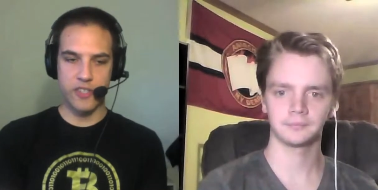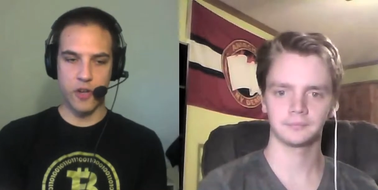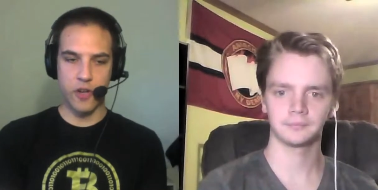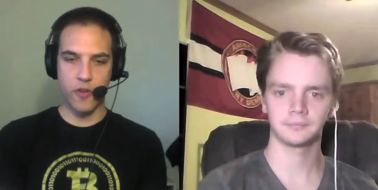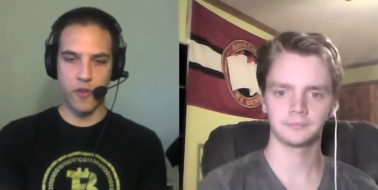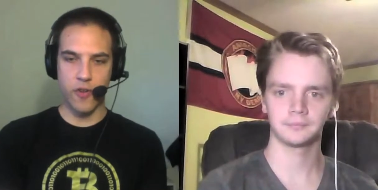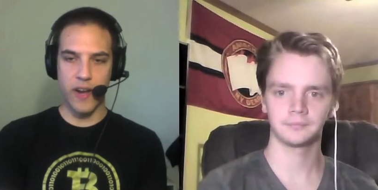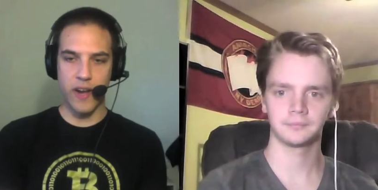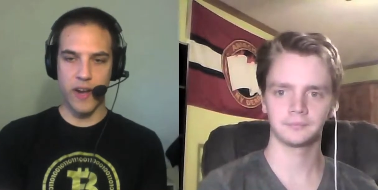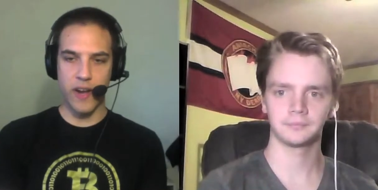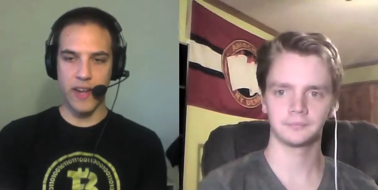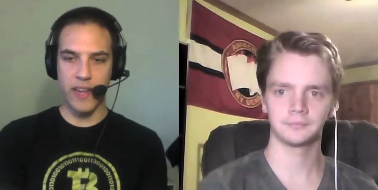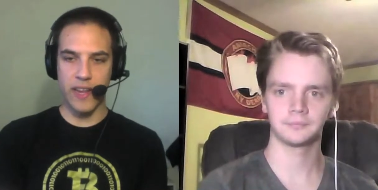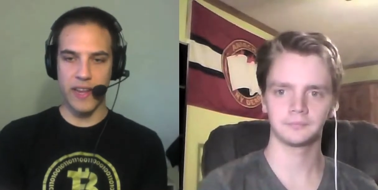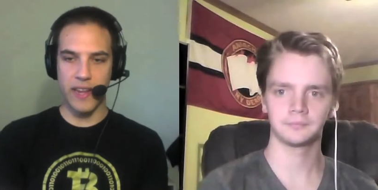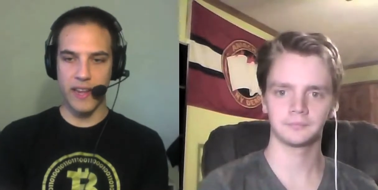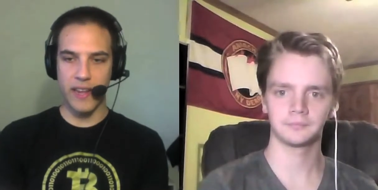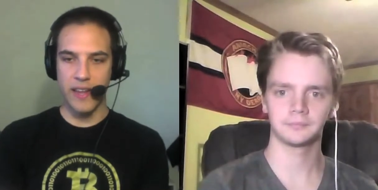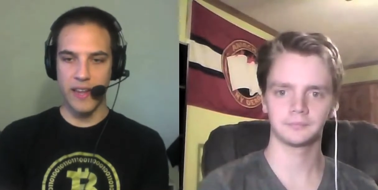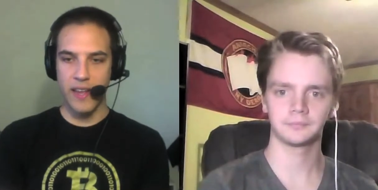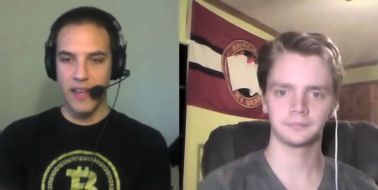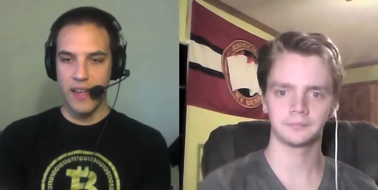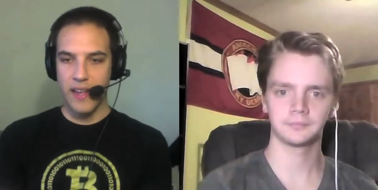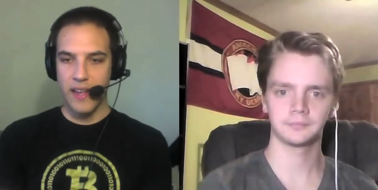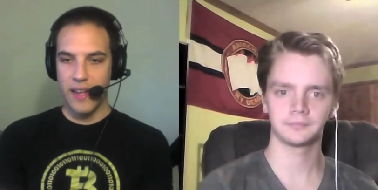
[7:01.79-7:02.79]
Speaker 1: already.
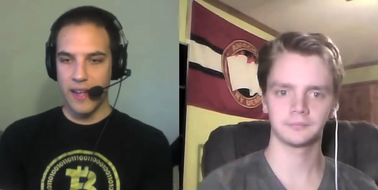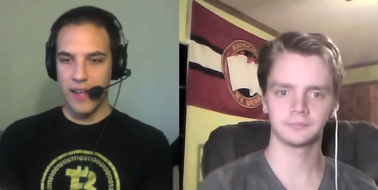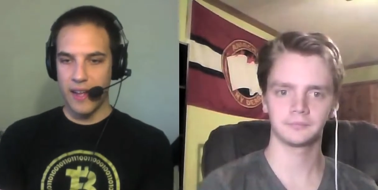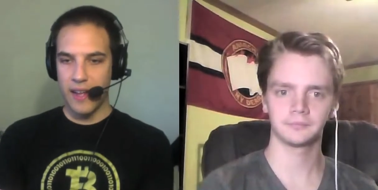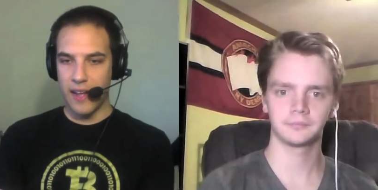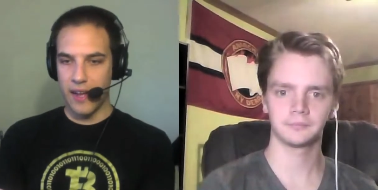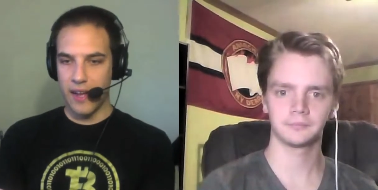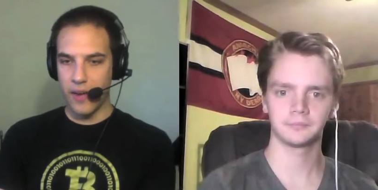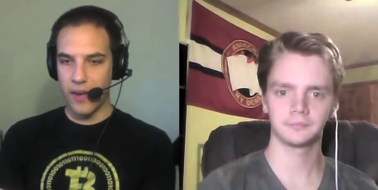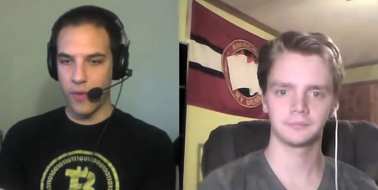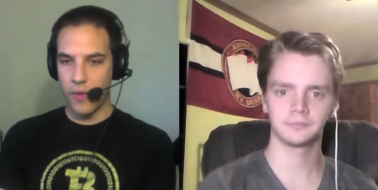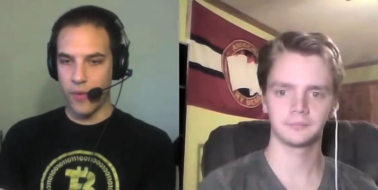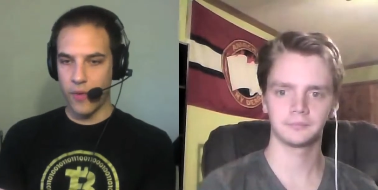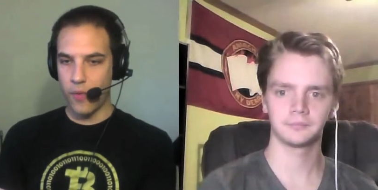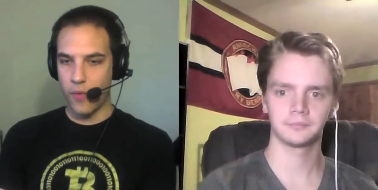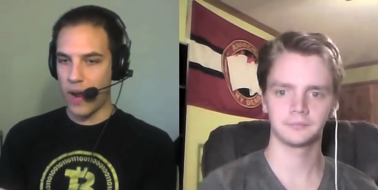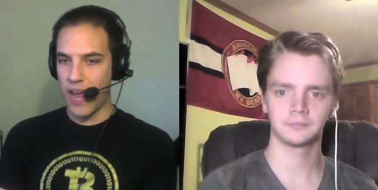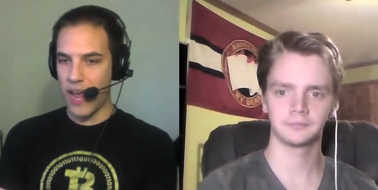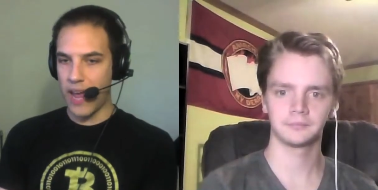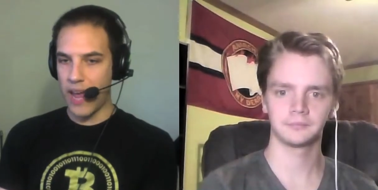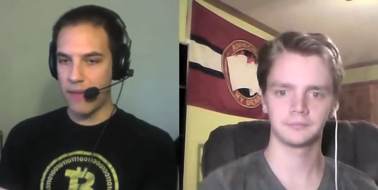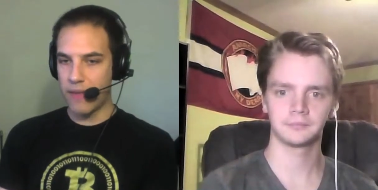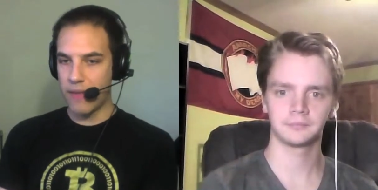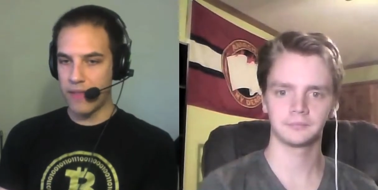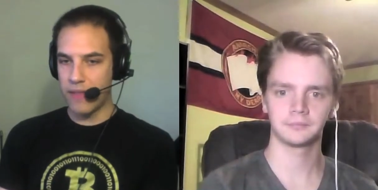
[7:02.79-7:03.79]
Uh, why
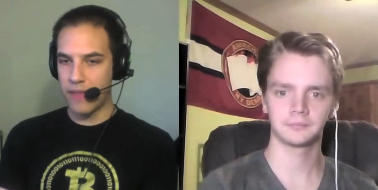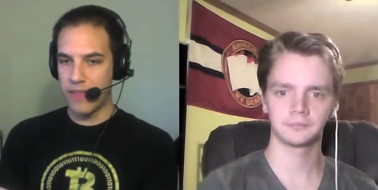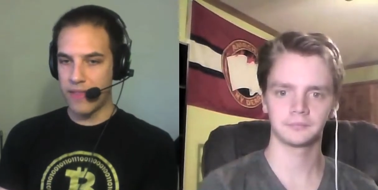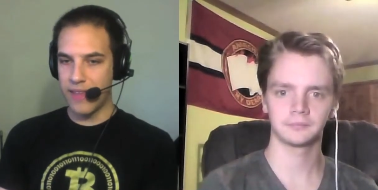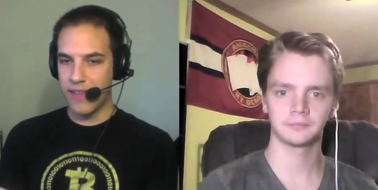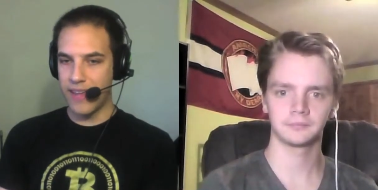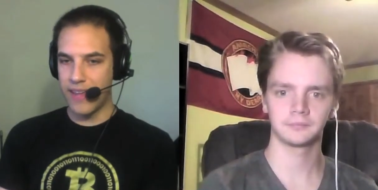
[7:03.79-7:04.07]
haven't they,